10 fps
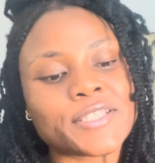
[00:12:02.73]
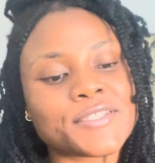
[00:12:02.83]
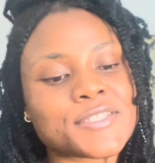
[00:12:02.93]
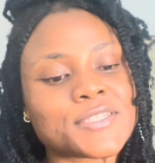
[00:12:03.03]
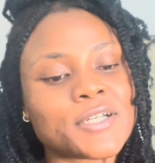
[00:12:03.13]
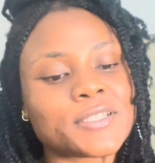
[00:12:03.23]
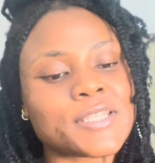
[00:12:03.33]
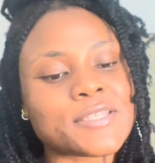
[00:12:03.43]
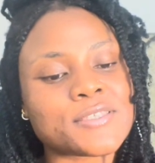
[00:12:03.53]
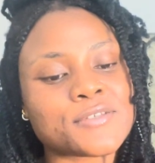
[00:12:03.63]
does not
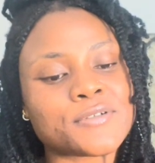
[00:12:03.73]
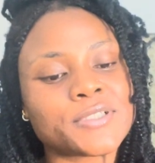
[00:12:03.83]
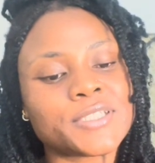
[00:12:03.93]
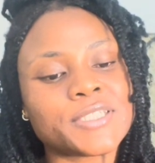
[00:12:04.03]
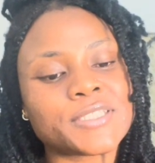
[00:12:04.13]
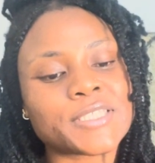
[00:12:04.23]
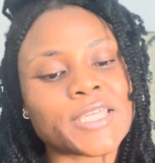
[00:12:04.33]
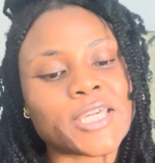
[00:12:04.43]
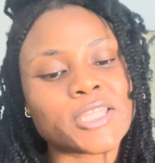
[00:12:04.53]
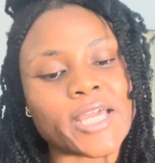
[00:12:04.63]
necessarily
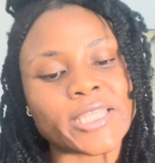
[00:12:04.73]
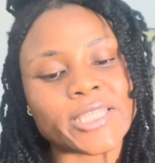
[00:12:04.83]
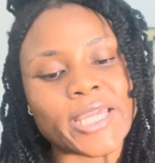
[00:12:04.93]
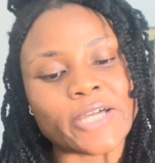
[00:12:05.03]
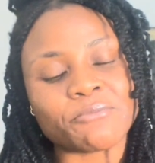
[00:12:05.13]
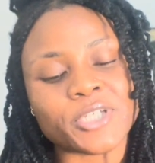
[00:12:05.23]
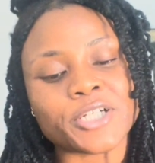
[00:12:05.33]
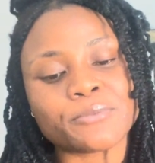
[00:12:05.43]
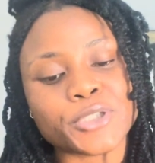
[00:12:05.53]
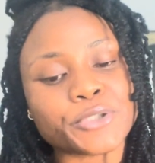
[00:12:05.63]
indicate that they have
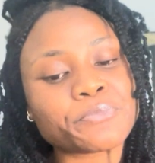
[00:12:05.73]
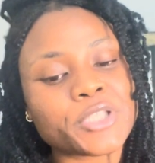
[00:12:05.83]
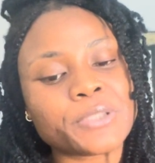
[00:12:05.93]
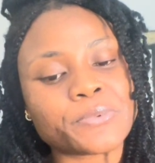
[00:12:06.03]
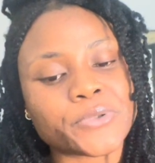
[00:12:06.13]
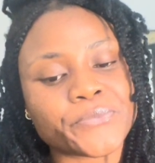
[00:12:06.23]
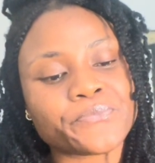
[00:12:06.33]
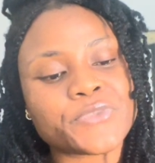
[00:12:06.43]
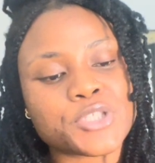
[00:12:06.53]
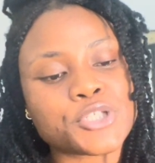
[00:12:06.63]
become good people.
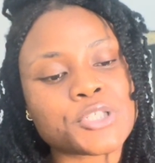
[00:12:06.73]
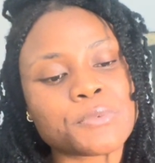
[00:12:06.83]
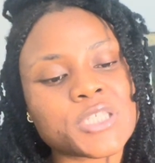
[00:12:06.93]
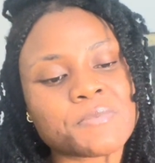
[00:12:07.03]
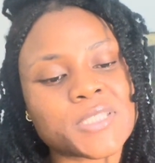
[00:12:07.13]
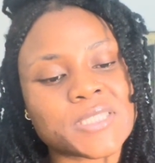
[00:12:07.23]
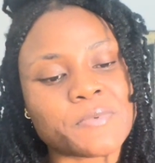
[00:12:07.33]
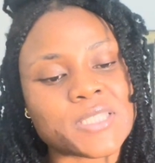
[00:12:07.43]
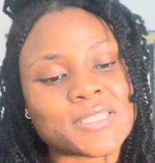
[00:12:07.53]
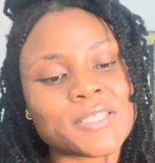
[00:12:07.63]
So you must be
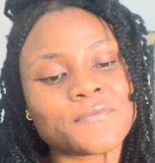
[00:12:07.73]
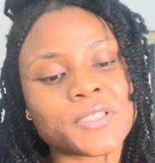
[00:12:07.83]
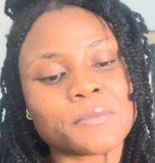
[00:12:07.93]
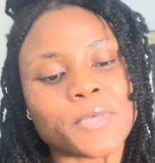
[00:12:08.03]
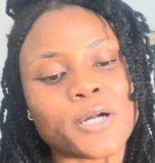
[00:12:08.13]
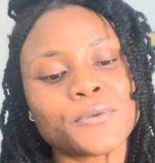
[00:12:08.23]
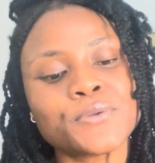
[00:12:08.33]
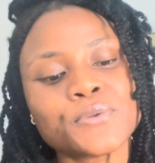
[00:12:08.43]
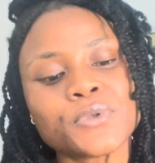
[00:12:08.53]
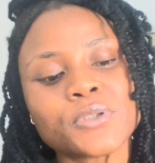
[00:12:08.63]
specific about
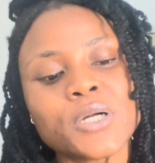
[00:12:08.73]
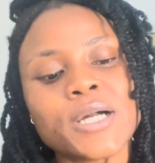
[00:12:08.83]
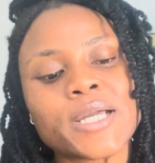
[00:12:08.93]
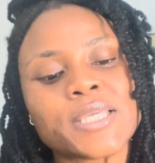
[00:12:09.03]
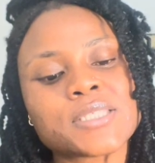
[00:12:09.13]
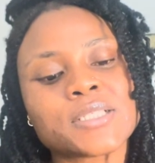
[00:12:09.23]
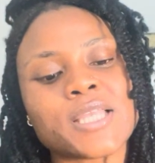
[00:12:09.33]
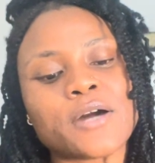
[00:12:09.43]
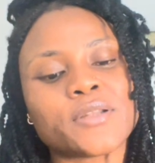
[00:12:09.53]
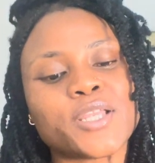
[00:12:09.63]
who is
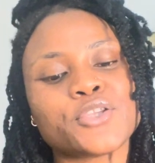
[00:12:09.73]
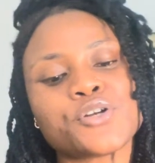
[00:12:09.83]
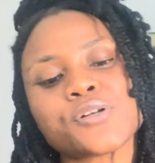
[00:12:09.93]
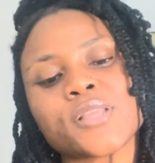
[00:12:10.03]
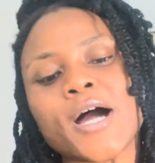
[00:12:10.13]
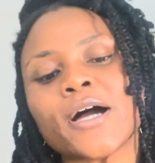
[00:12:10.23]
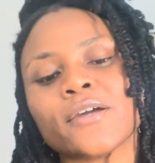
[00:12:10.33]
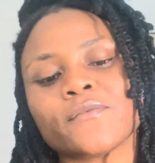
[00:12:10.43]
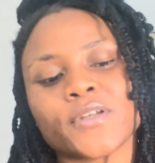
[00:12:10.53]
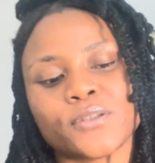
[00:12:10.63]
allowed in your
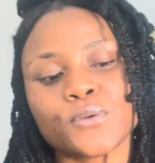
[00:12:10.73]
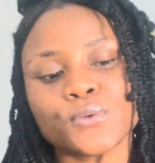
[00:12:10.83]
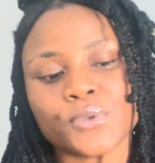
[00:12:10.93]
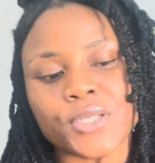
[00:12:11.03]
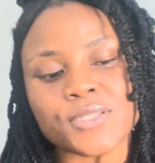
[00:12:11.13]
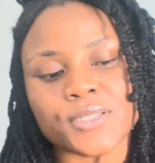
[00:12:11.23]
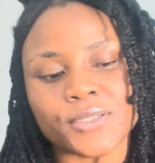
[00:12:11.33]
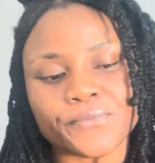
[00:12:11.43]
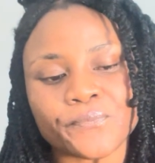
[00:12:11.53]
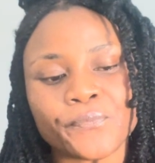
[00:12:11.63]
life and who isn't.
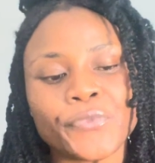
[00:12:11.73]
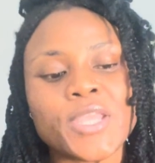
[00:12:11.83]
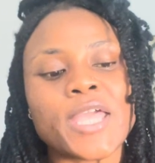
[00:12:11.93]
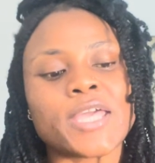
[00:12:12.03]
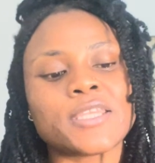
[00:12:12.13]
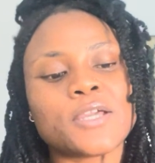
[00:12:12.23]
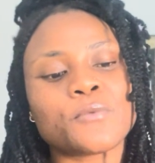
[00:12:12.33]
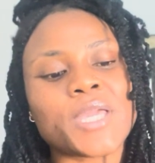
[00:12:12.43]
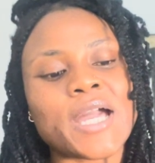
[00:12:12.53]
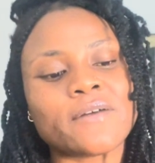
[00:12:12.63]
And then
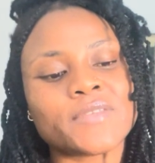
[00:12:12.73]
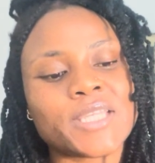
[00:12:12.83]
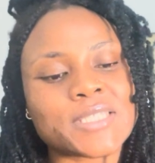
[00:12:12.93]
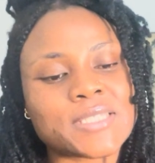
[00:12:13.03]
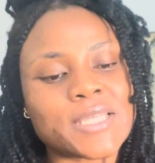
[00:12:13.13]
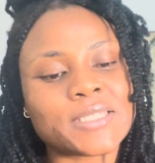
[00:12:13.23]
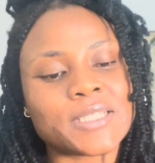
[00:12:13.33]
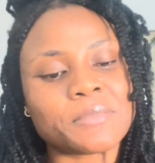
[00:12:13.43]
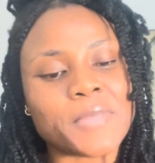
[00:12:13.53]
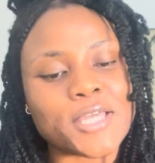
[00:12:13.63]
we have the
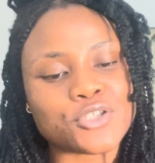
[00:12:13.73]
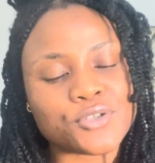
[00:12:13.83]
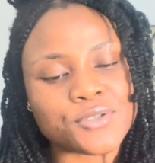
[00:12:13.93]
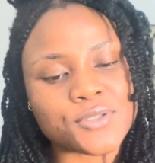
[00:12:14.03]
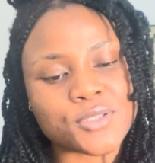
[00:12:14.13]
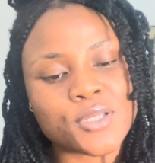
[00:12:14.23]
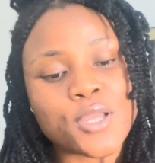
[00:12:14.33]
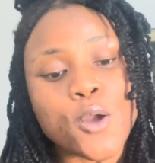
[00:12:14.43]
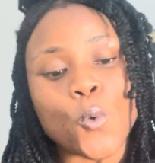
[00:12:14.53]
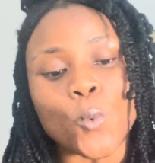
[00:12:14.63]
ascended masters.
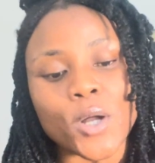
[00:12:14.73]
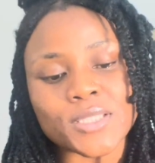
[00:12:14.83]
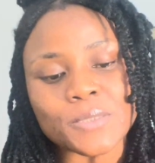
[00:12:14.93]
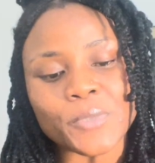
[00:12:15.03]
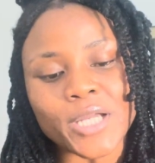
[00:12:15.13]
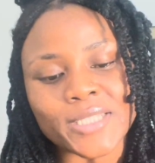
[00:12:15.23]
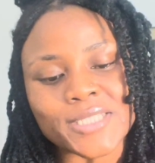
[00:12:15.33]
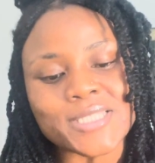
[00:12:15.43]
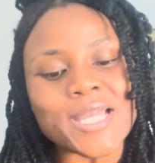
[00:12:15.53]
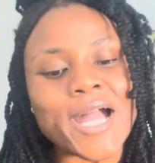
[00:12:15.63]
Once upon a
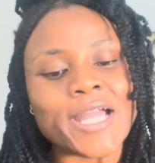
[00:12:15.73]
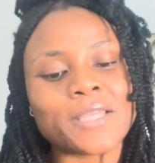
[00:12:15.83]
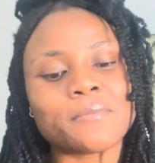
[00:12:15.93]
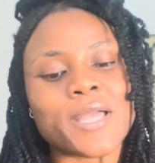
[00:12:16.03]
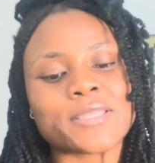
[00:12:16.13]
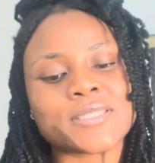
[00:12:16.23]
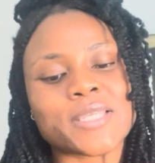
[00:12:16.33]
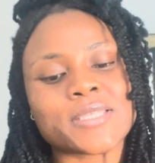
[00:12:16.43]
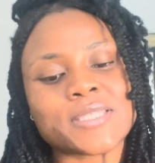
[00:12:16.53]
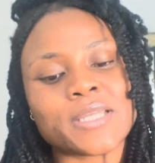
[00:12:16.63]
time,
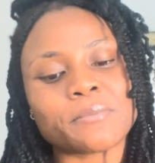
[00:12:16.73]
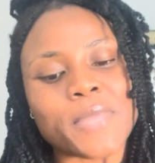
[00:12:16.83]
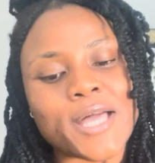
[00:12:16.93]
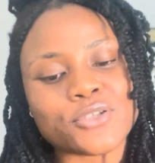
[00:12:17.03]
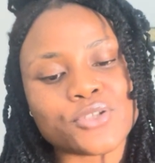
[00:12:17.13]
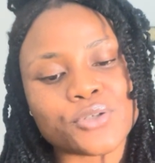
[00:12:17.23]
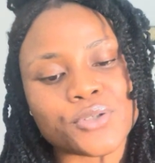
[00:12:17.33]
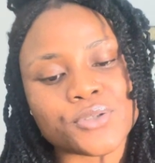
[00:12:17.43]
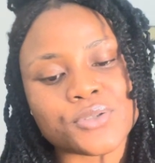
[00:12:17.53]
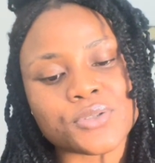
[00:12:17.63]
ascended
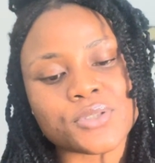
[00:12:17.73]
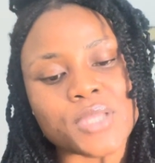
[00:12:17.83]
masters